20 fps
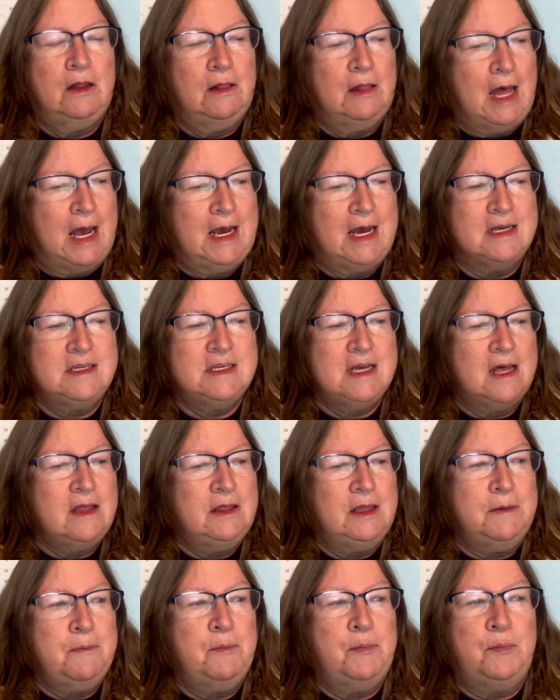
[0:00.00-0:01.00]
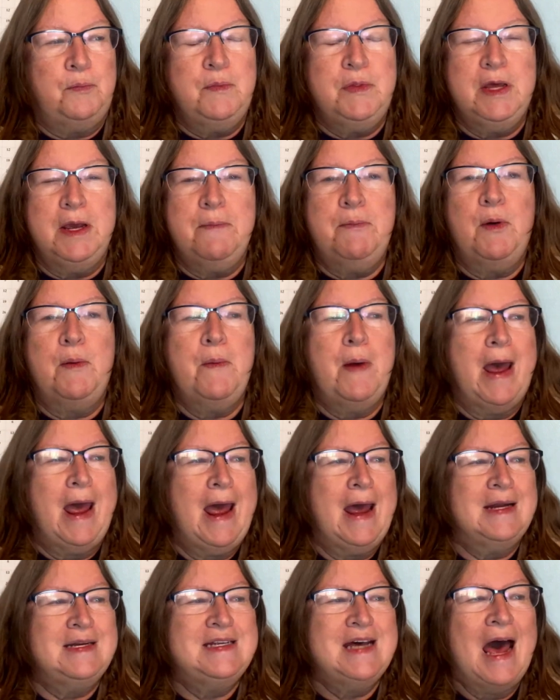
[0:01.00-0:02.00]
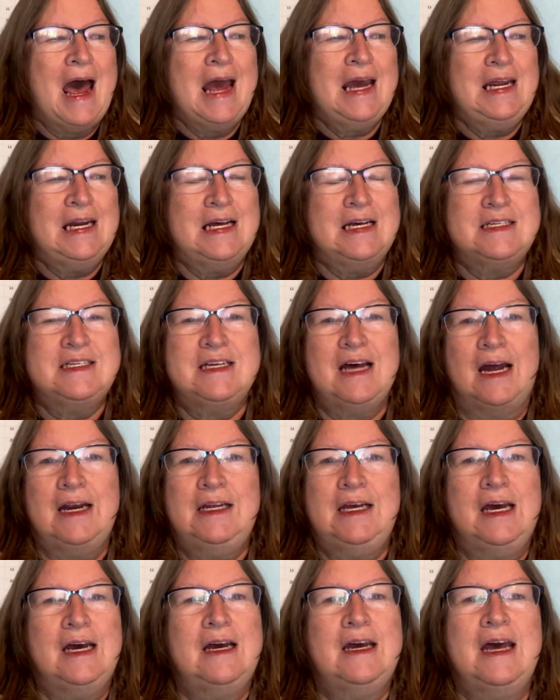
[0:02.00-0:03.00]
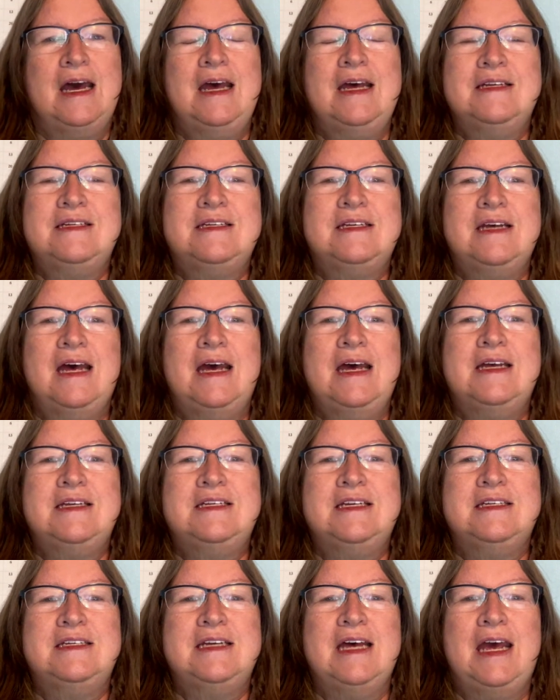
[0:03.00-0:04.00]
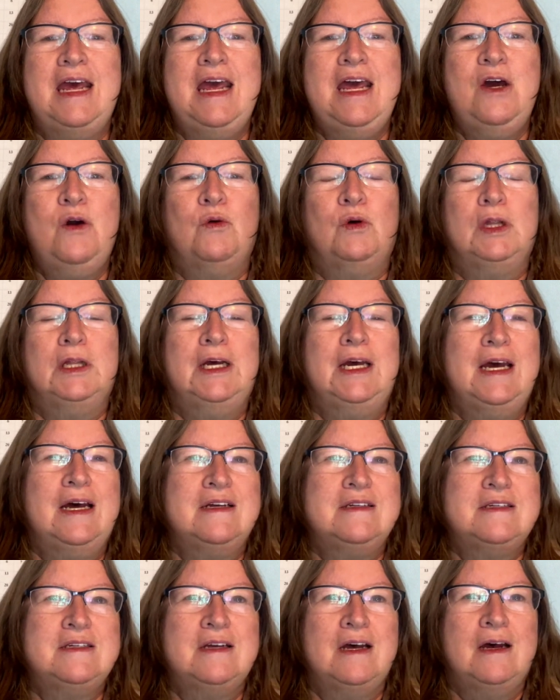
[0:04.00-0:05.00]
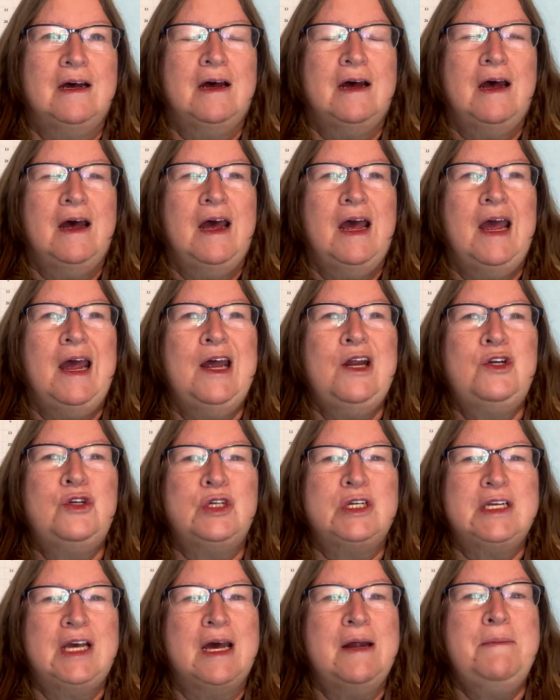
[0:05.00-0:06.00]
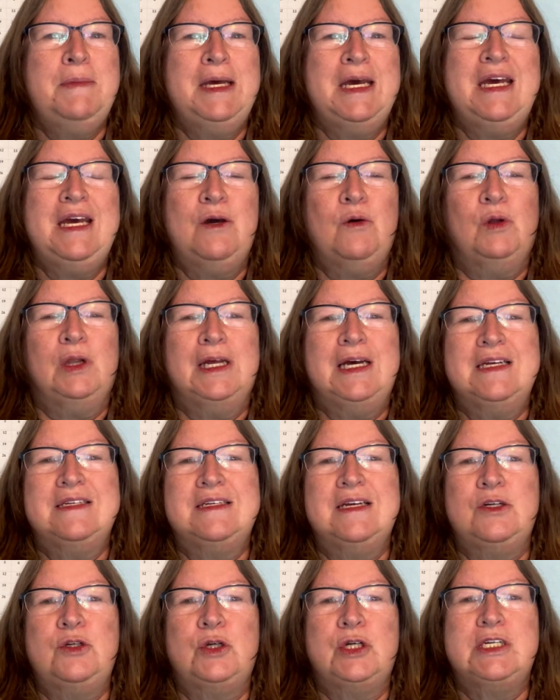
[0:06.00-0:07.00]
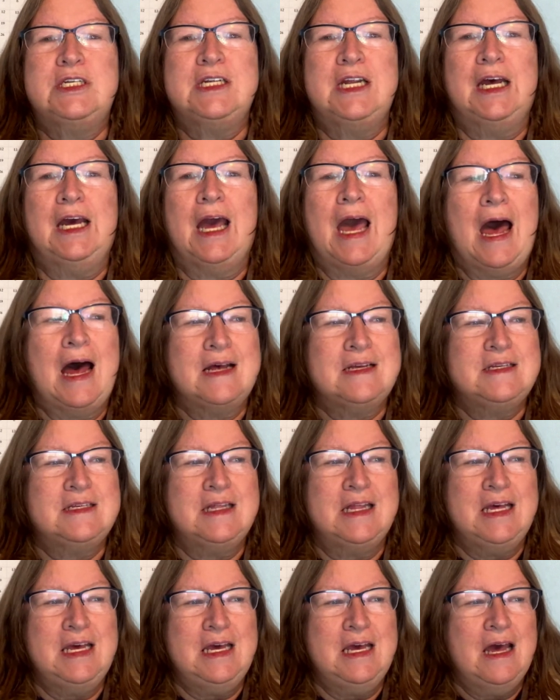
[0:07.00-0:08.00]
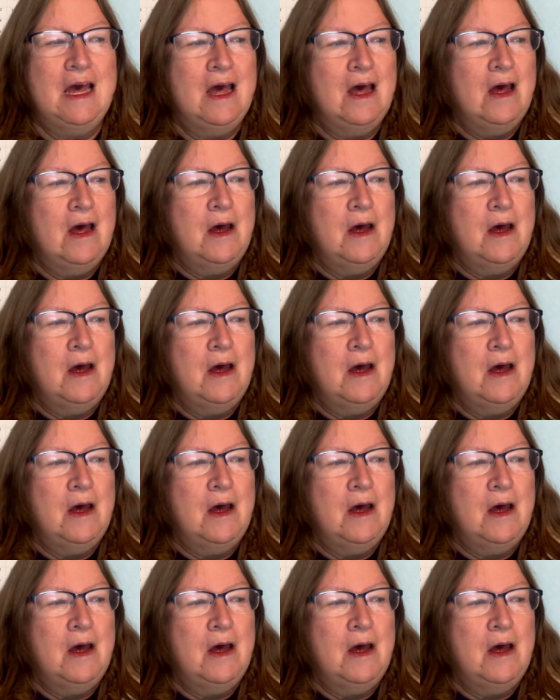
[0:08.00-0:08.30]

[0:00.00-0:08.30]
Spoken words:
Like I said, the antagonist sidekick is as equally as can be equally as interesting as the